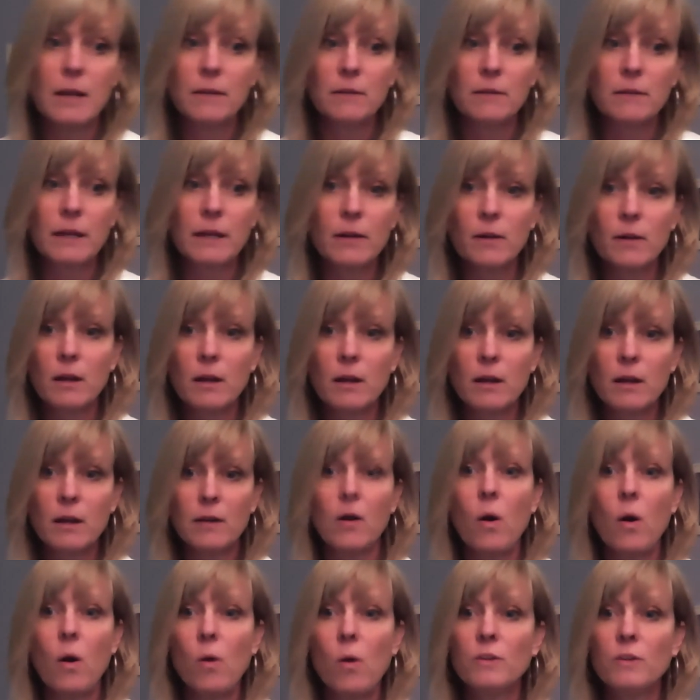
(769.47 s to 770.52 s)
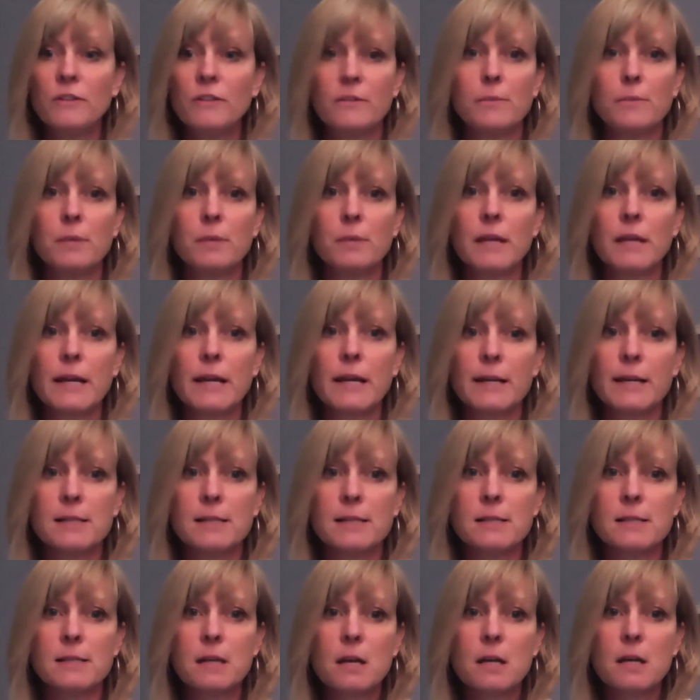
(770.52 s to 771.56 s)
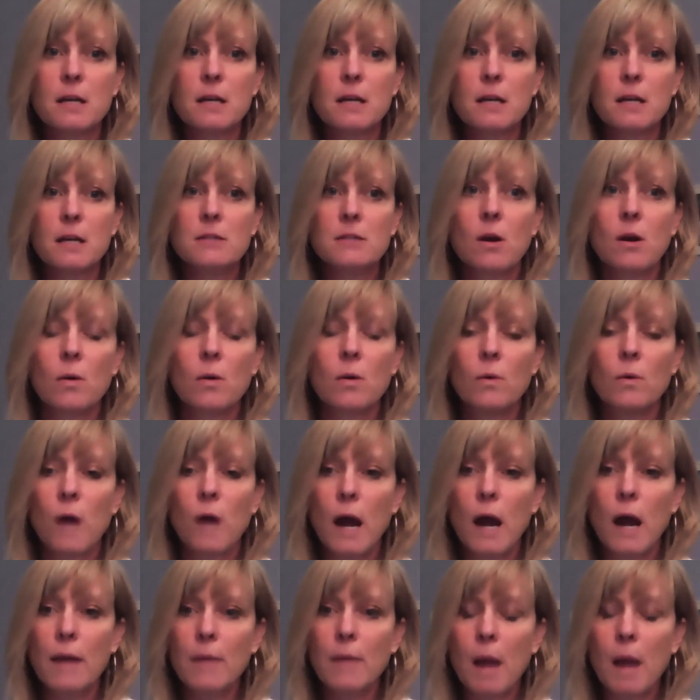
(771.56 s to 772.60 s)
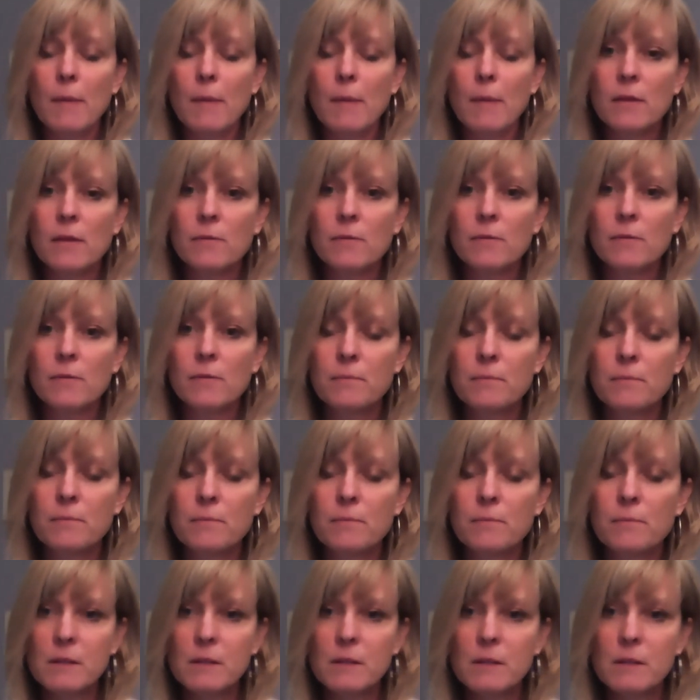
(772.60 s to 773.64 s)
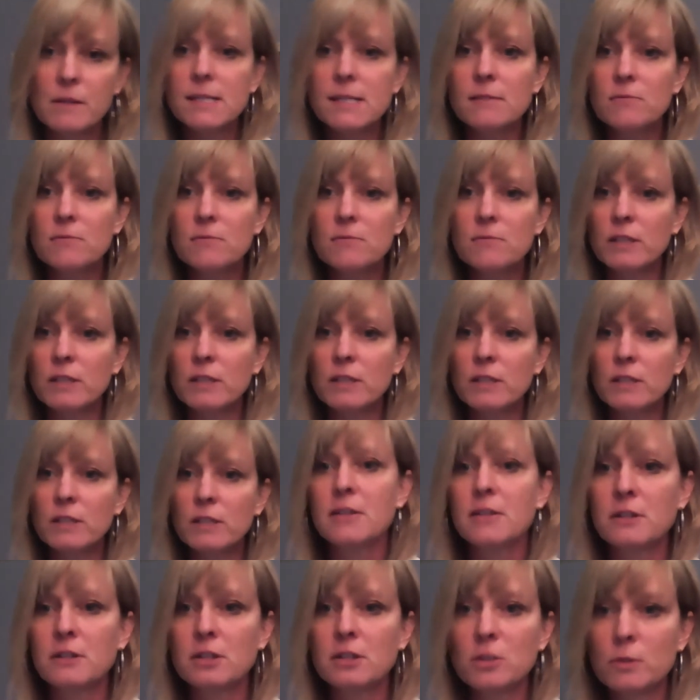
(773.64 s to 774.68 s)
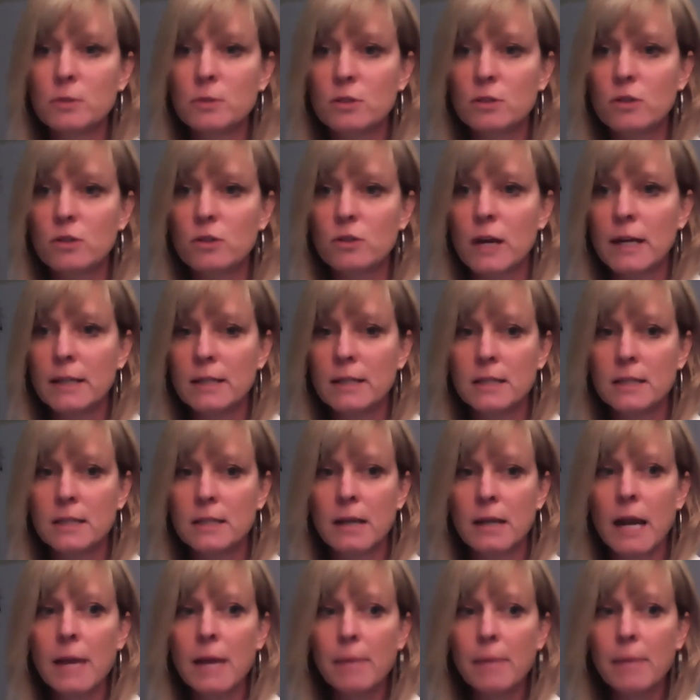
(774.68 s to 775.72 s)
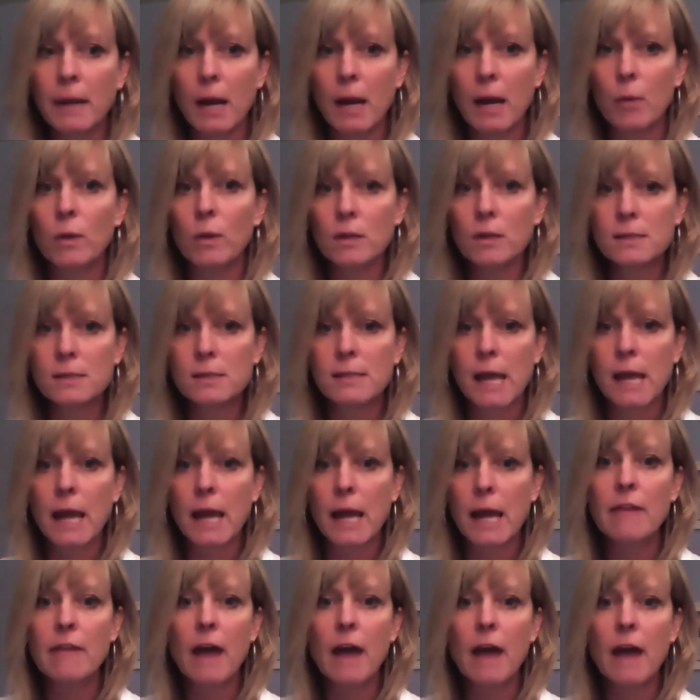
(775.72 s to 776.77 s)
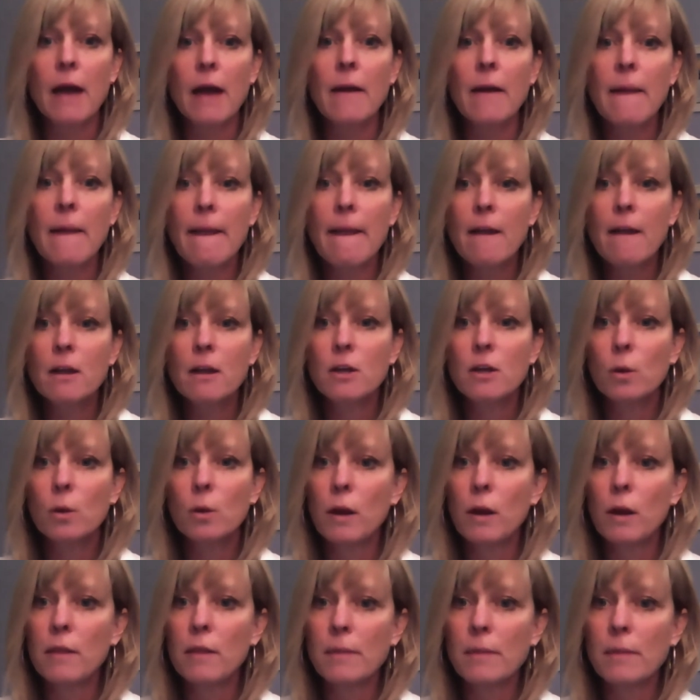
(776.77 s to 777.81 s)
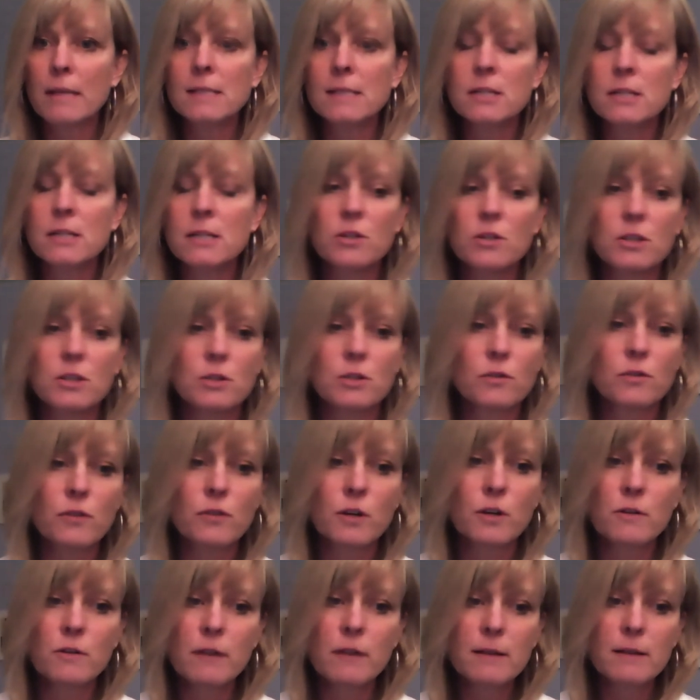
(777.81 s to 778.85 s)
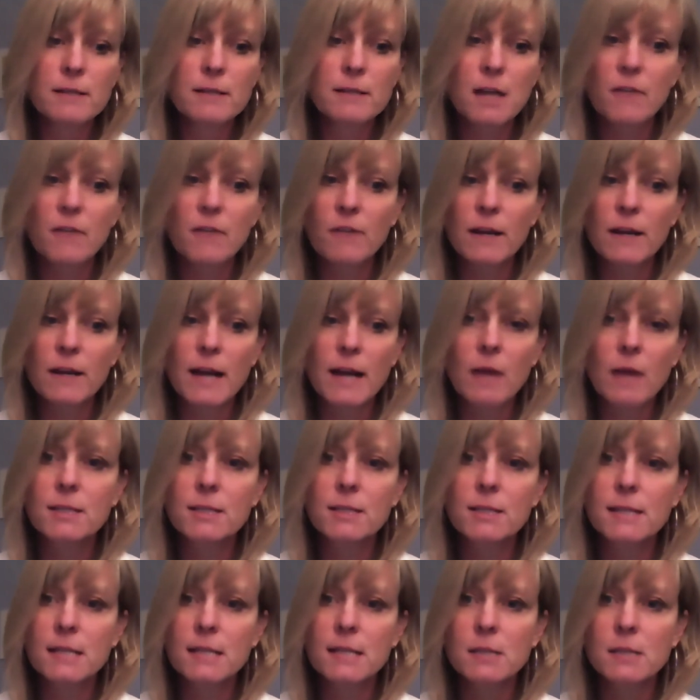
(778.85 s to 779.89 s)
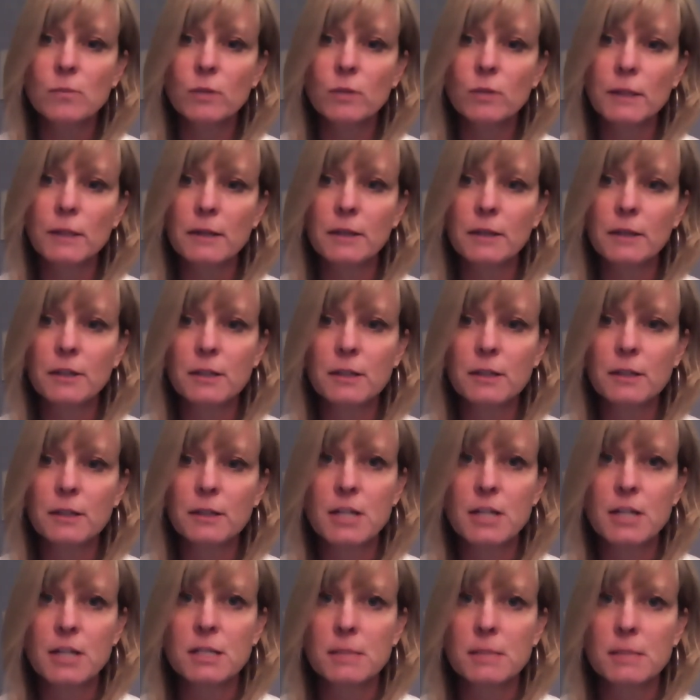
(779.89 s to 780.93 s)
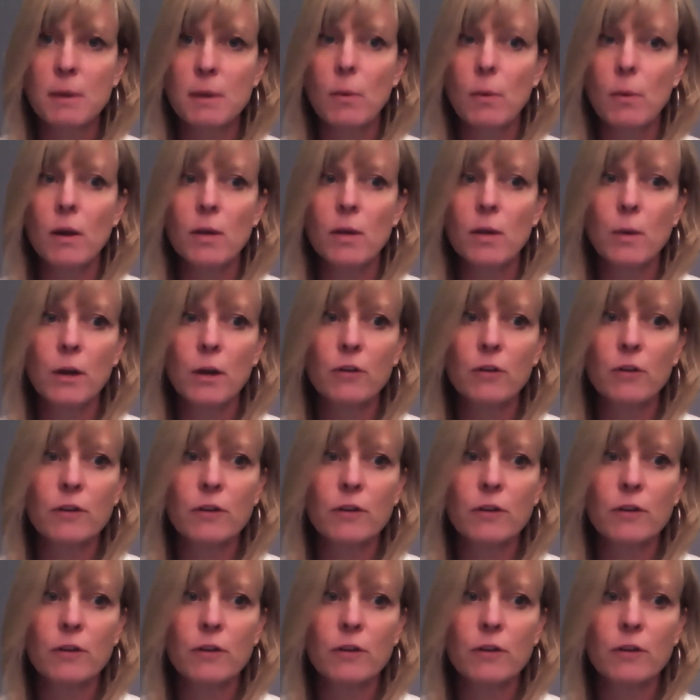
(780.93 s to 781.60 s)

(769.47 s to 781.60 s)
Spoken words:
like in a whole different place. So I mean, this really has nothing to do with the training tonight, but I will say that, you know, one of the best things you could do for yourself right now is set some really clear intentions about what you want to